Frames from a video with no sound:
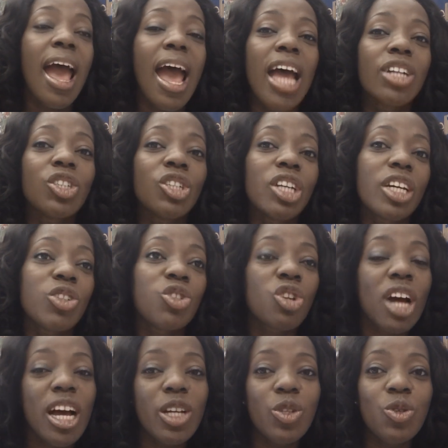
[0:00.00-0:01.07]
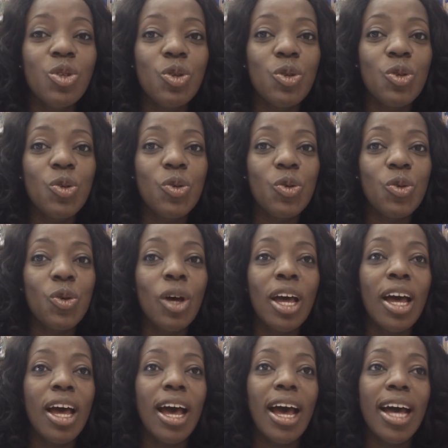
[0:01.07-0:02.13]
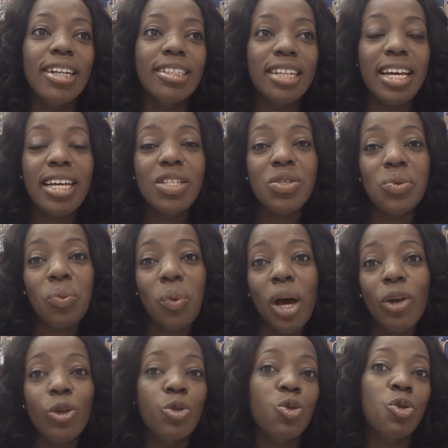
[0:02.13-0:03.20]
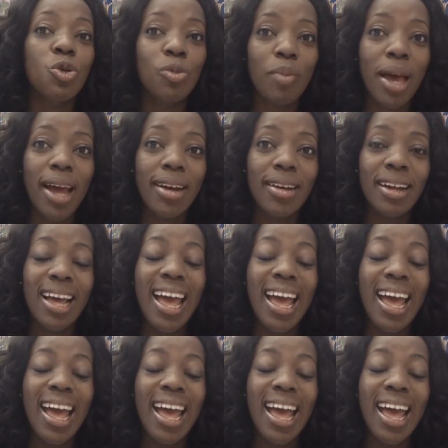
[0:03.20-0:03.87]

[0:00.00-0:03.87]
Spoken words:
and she had tried to date 1 or 2 men.